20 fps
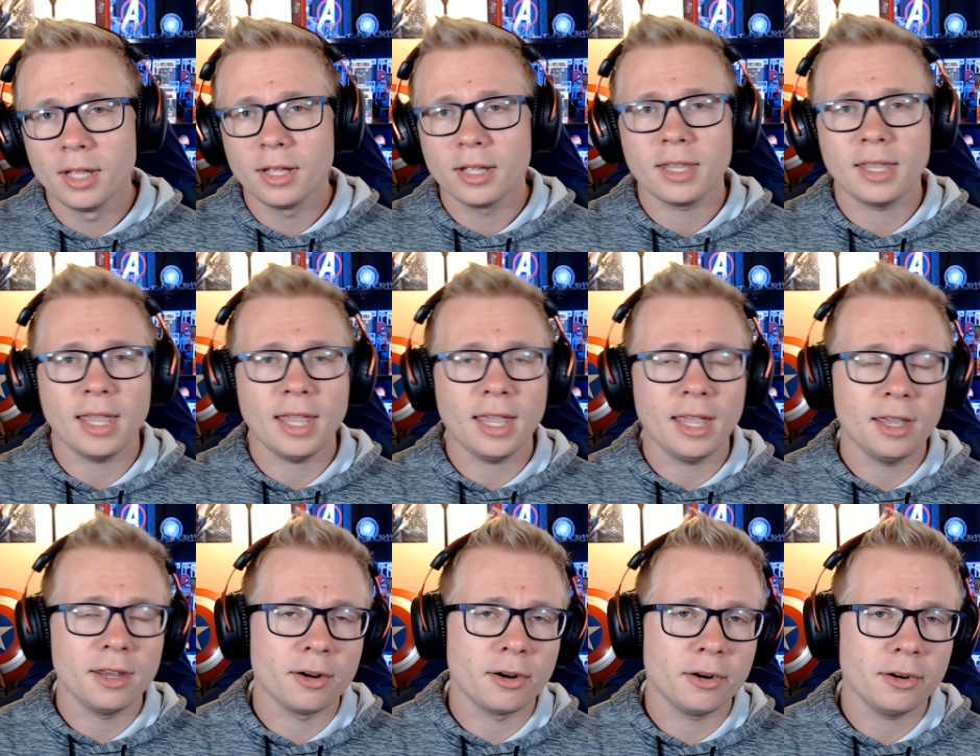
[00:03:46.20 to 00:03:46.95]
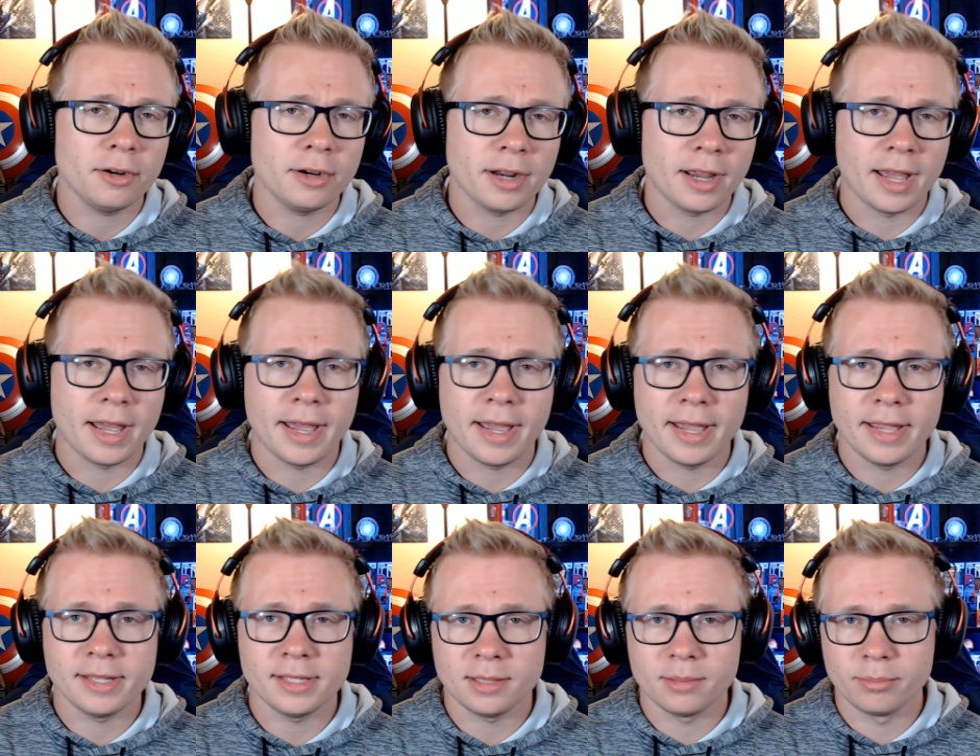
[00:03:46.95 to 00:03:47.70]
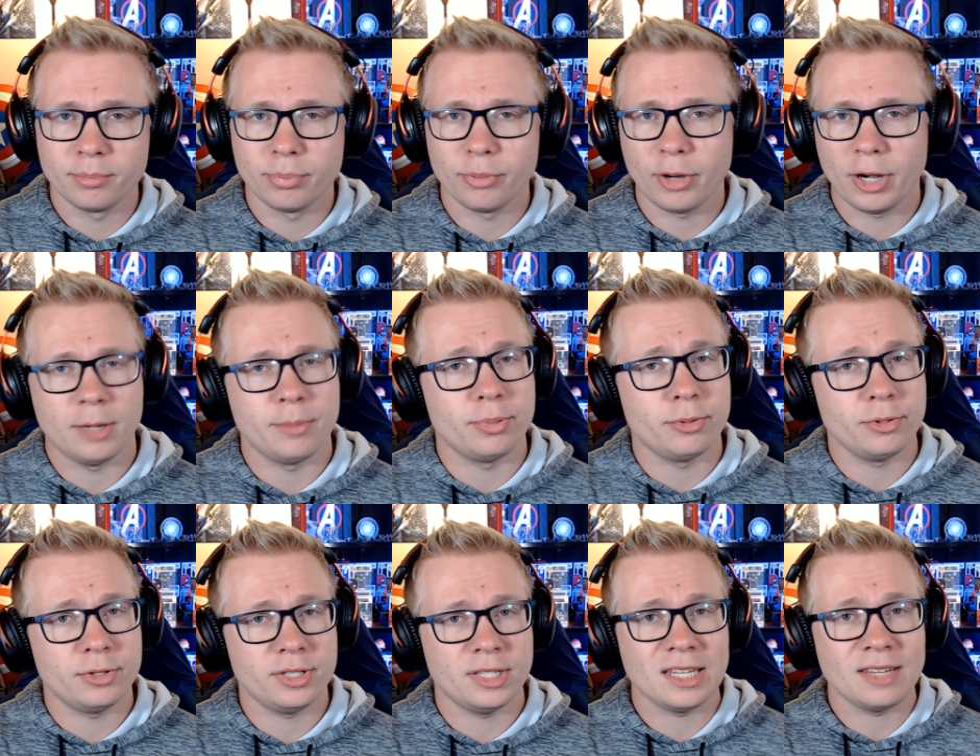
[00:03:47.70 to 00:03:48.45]
Can our eyes and brain
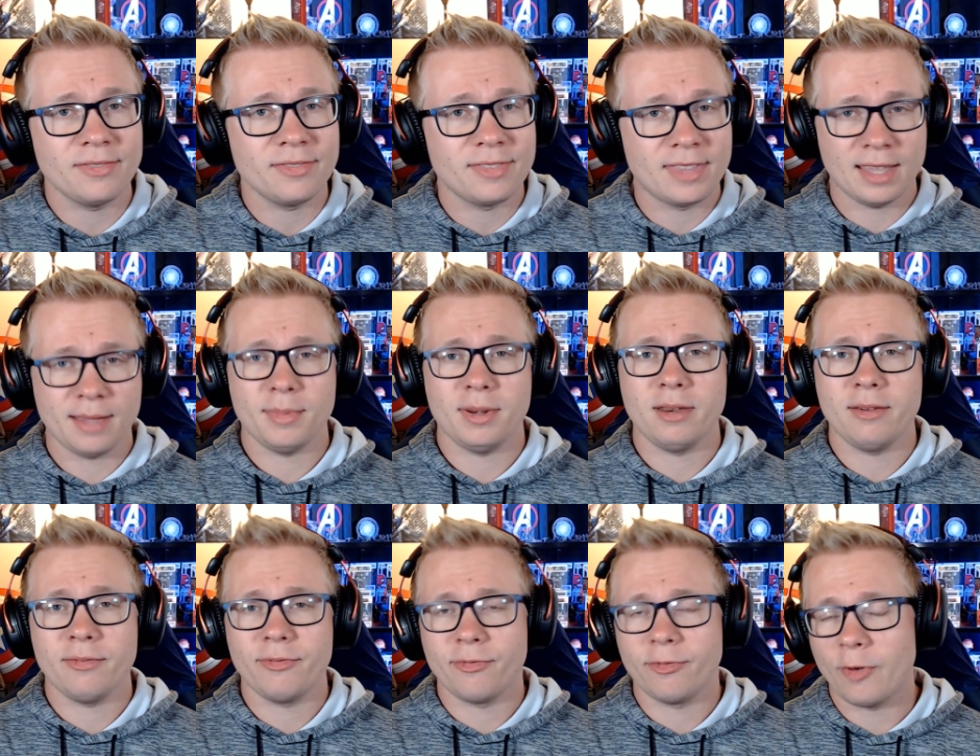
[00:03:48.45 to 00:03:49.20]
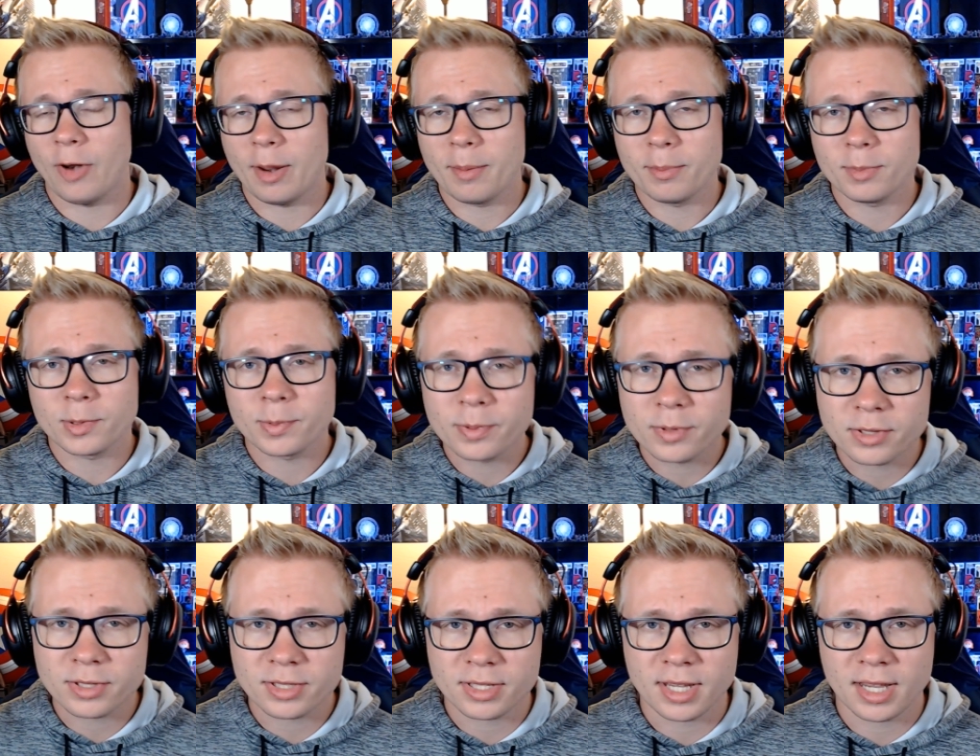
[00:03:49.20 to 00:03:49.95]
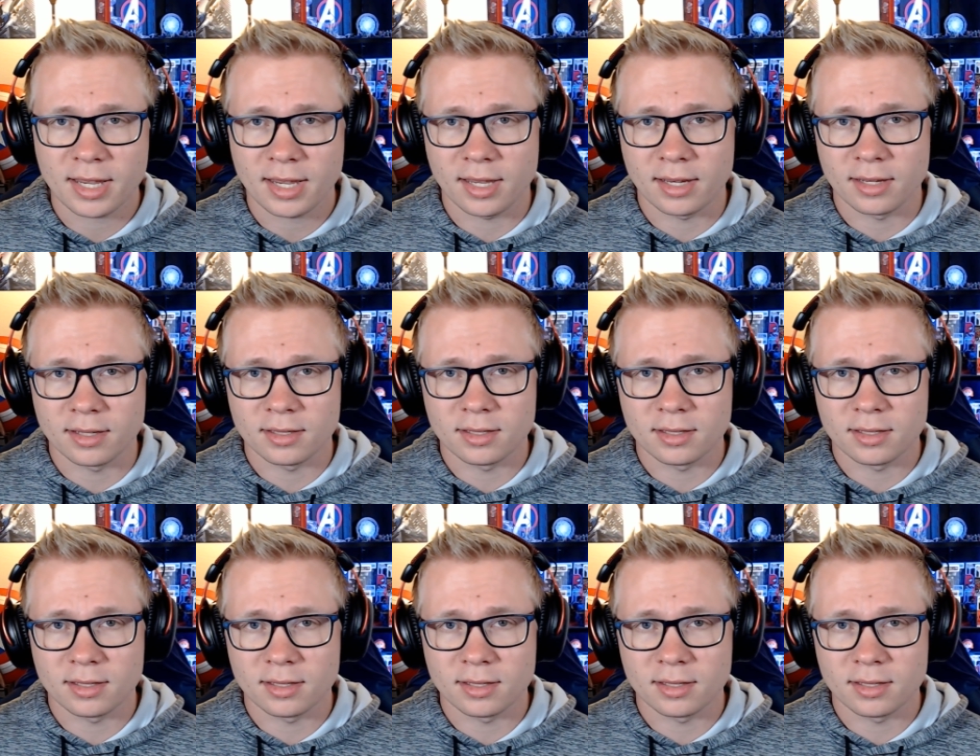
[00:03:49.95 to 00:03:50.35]
perceive that many frames per second?